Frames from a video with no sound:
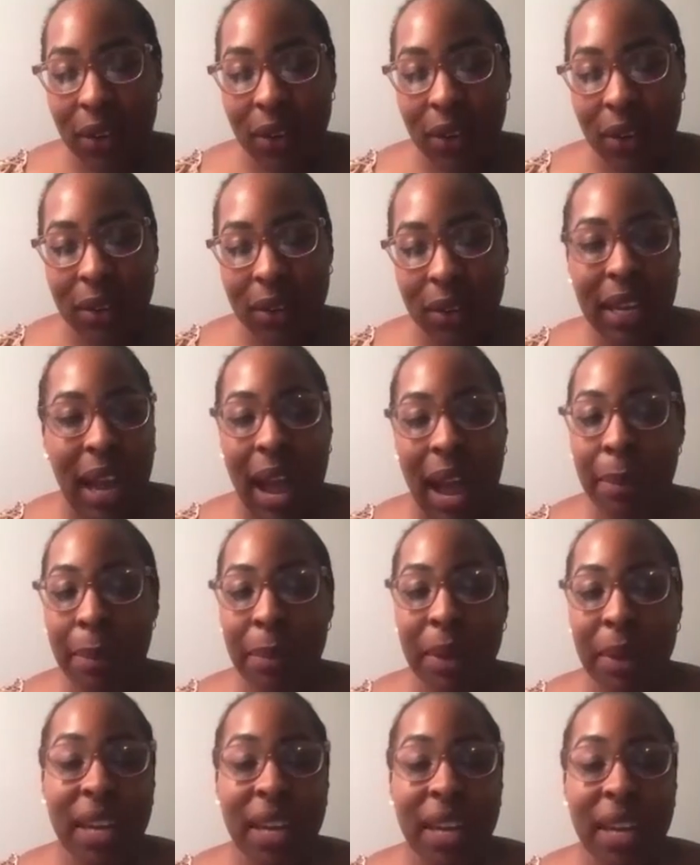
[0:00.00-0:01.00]
or like I'm
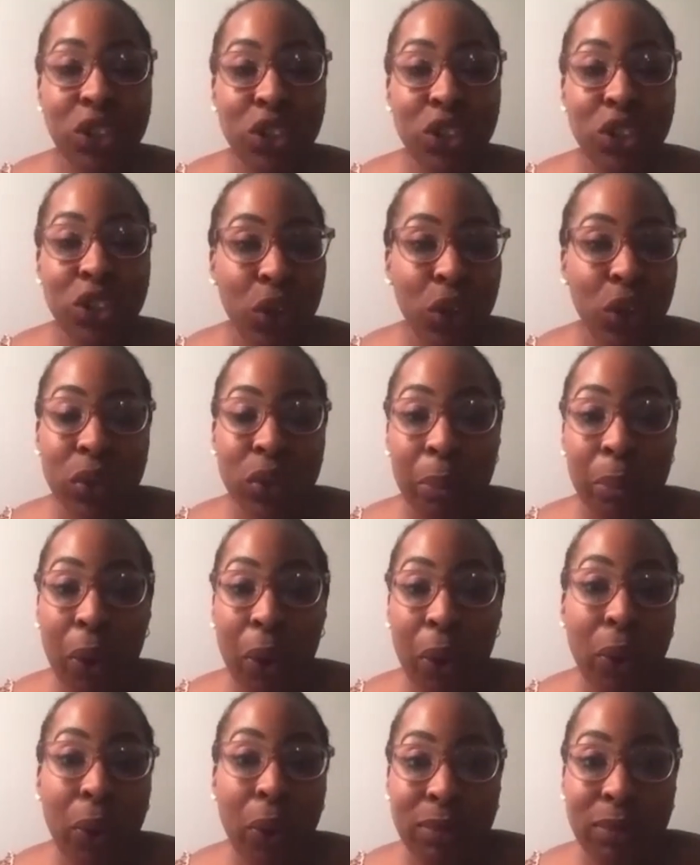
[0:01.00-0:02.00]
not even sure who's
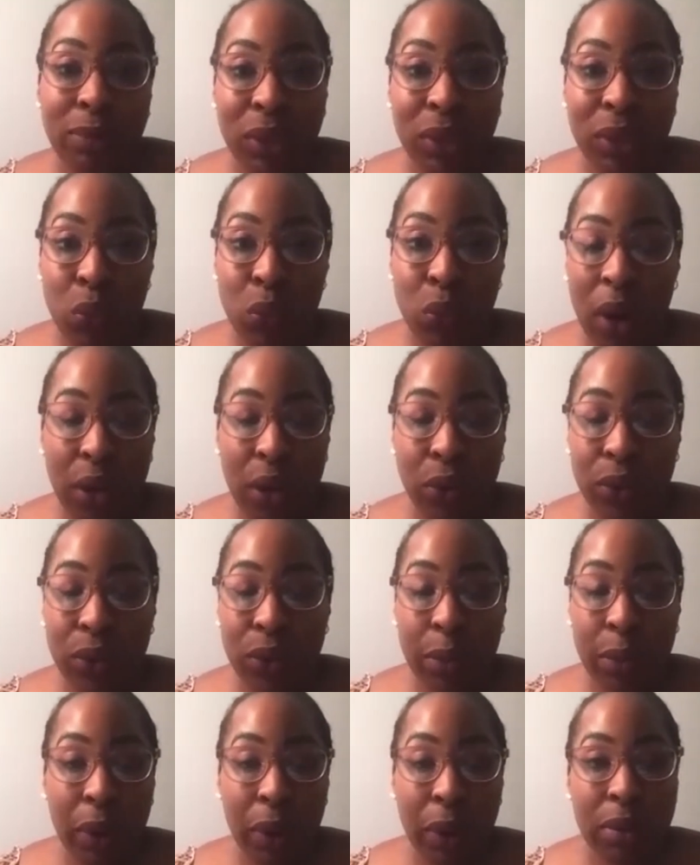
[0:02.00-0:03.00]
supposed to
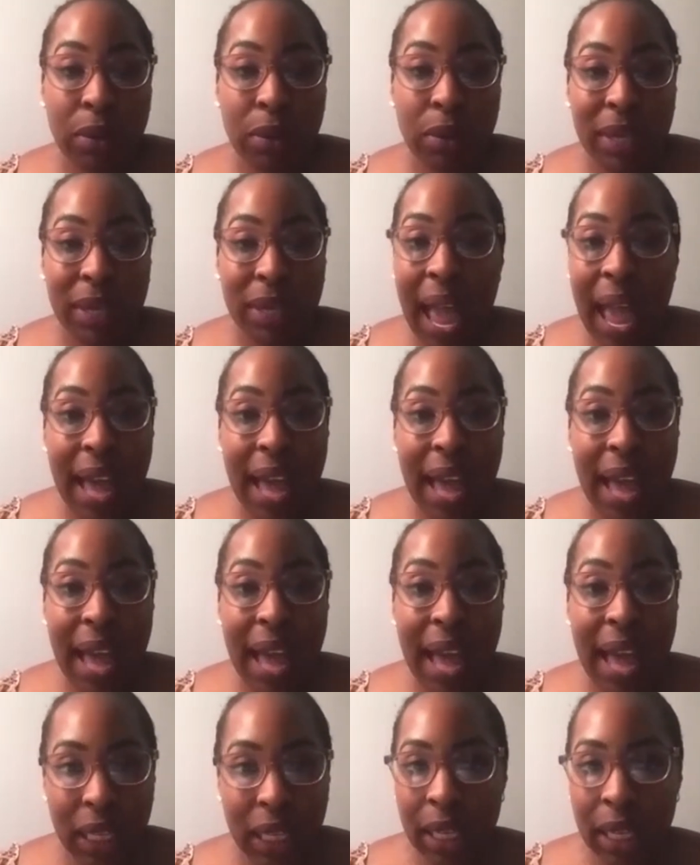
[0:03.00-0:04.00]
be
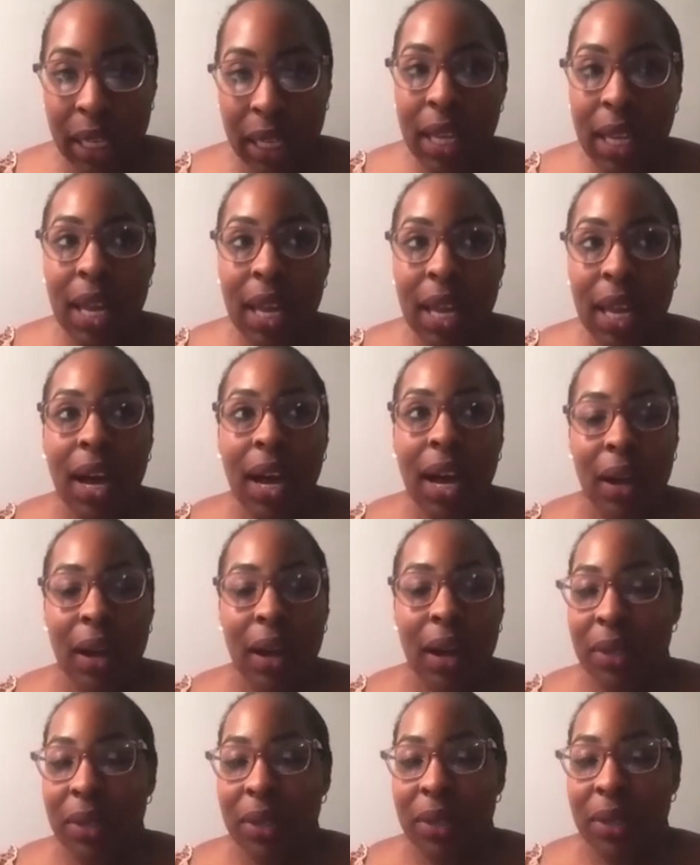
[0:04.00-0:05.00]
handling
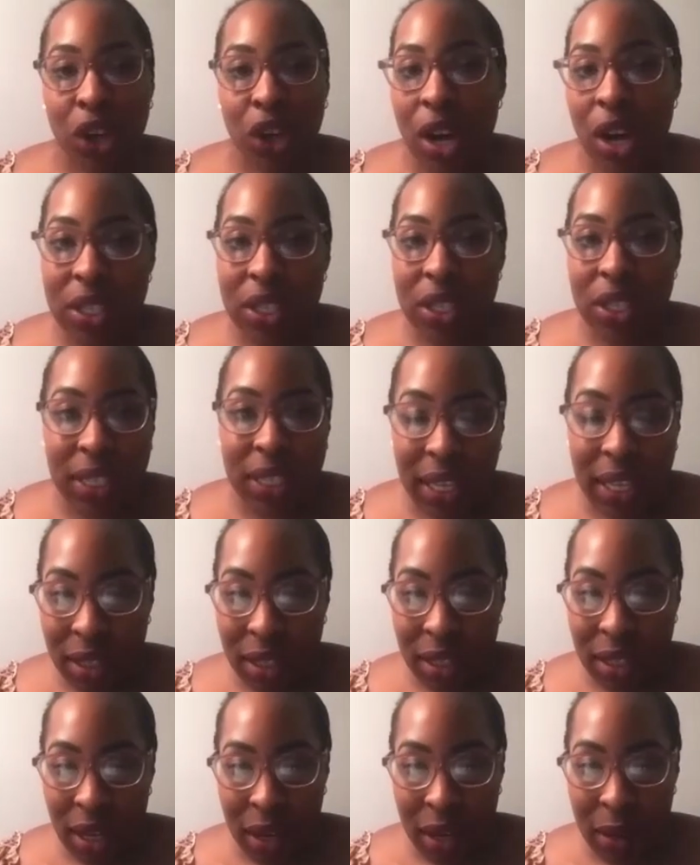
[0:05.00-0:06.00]
these charges against
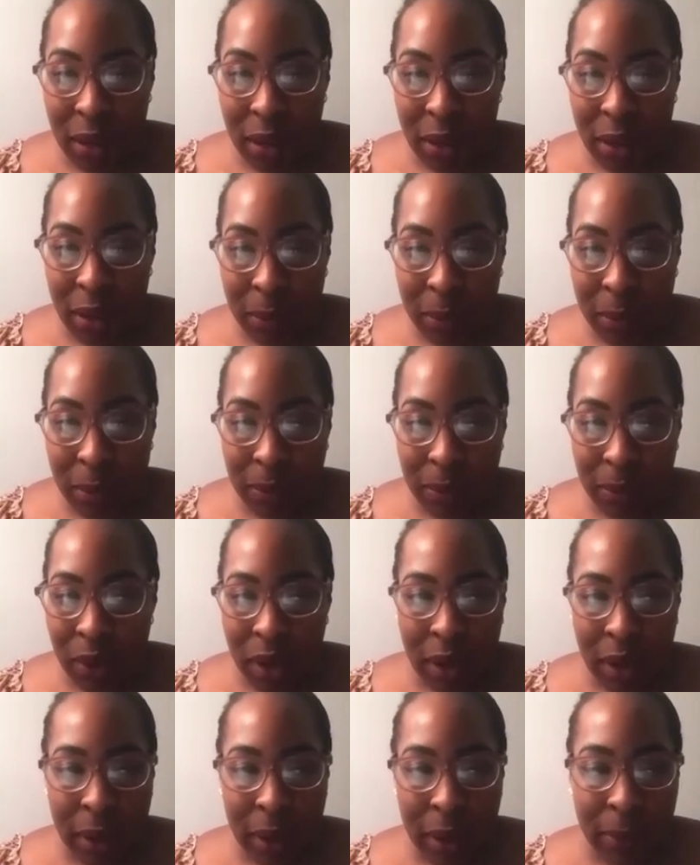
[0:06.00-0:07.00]

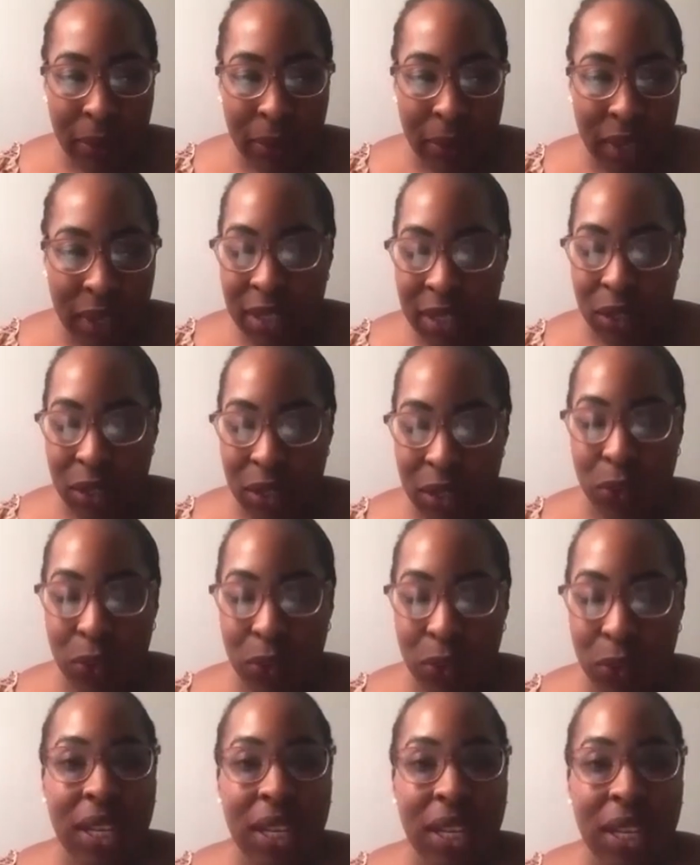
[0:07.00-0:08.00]
the
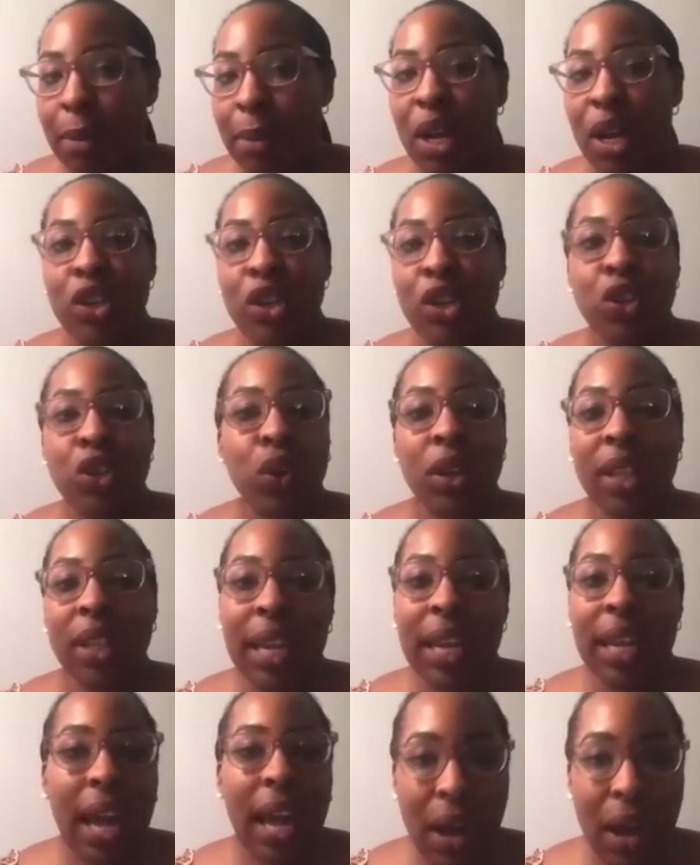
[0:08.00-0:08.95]
insurrectionists. I'm not sure, like